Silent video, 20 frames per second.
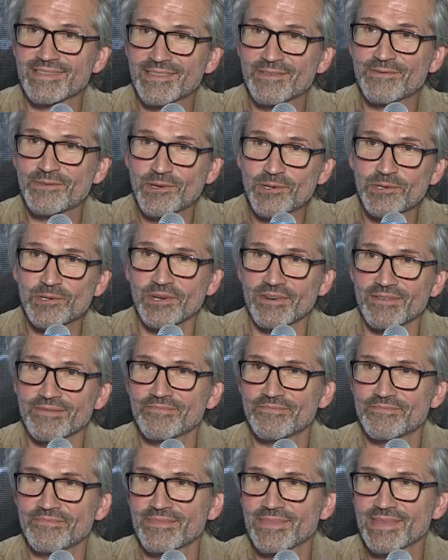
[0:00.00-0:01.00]
future.
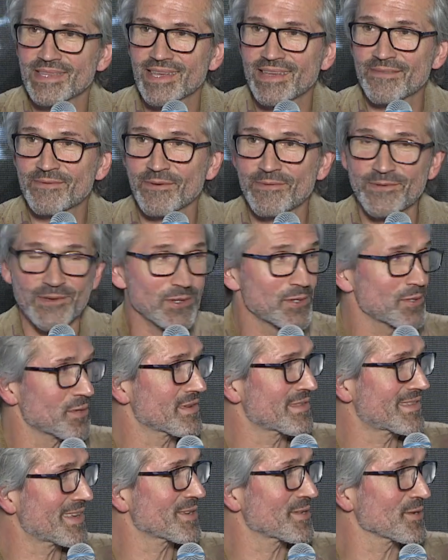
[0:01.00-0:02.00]
If the future
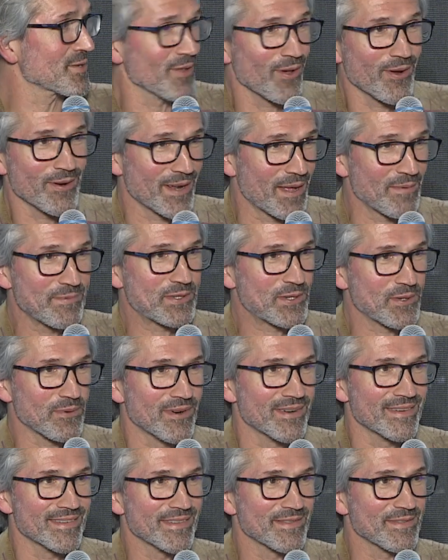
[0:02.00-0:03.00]
is digital art, I'm
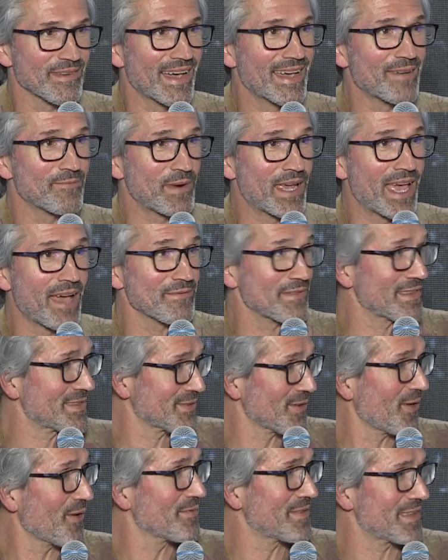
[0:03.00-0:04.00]
short. So we have to
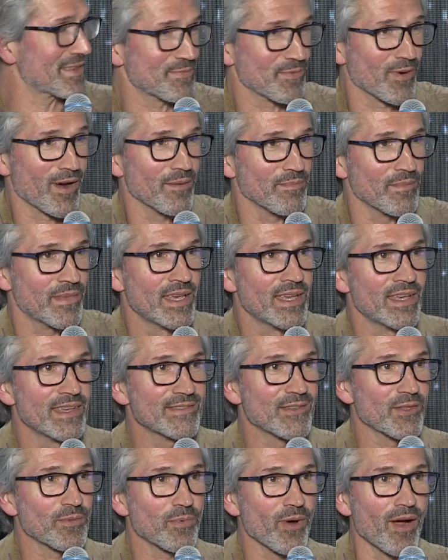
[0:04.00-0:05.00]
solve this problem.
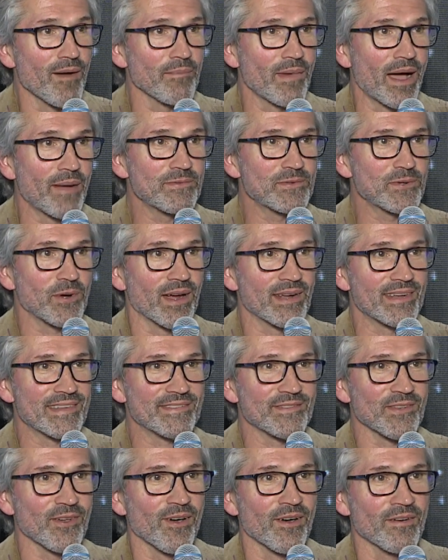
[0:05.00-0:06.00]
So the problem I'm trying to
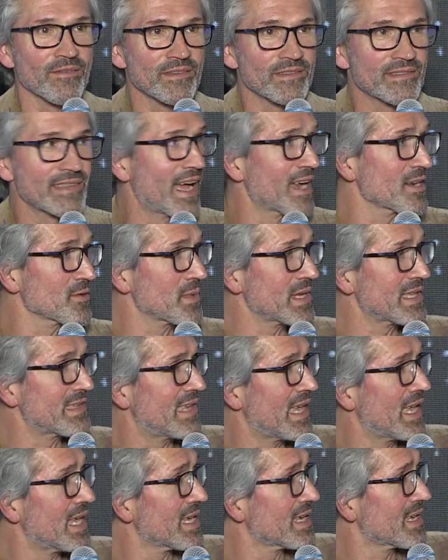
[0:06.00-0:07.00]
solve is, how do we
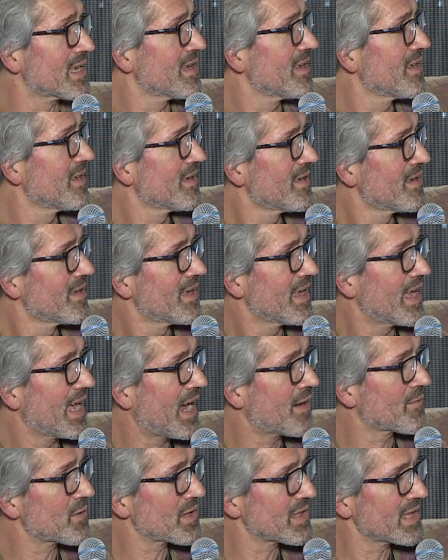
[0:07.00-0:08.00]
take
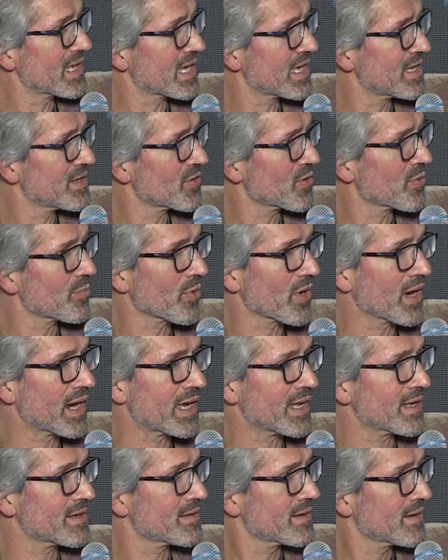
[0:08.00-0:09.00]
everything in your
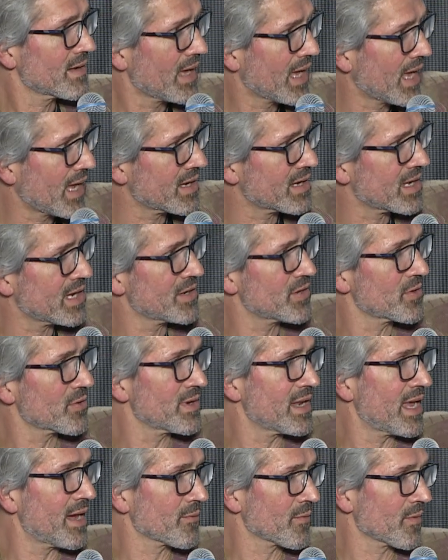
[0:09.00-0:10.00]
brain and in your
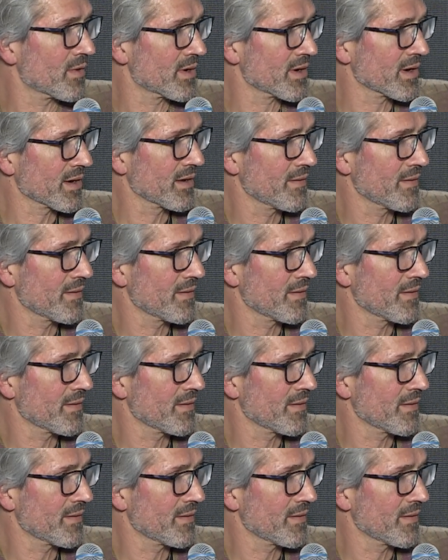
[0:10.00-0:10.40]
network